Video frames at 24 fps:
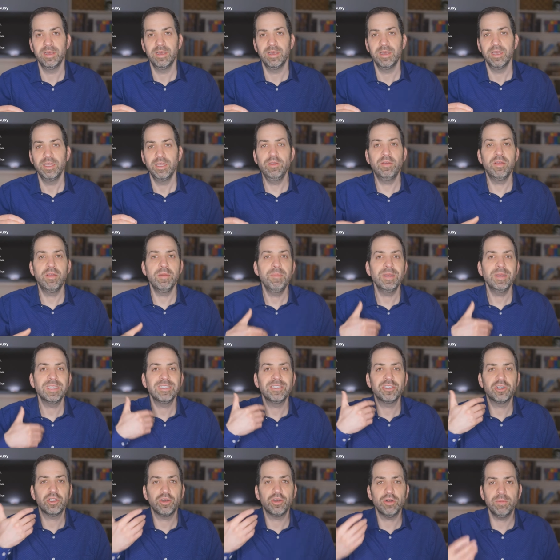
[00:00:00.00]
You can
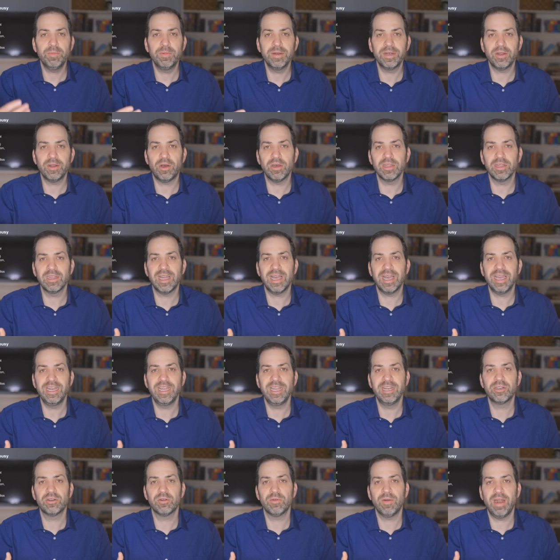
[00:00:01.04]
misinterpret online
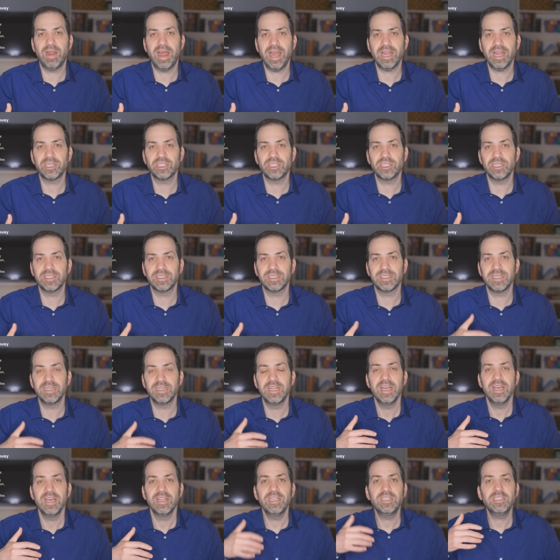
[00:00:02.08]
interactions, and
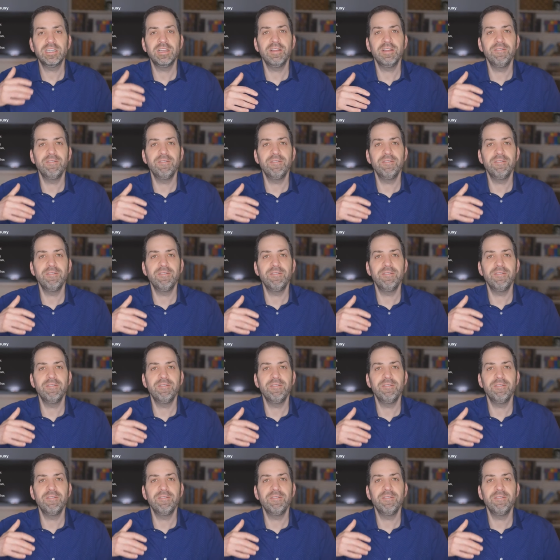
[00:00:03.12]
this can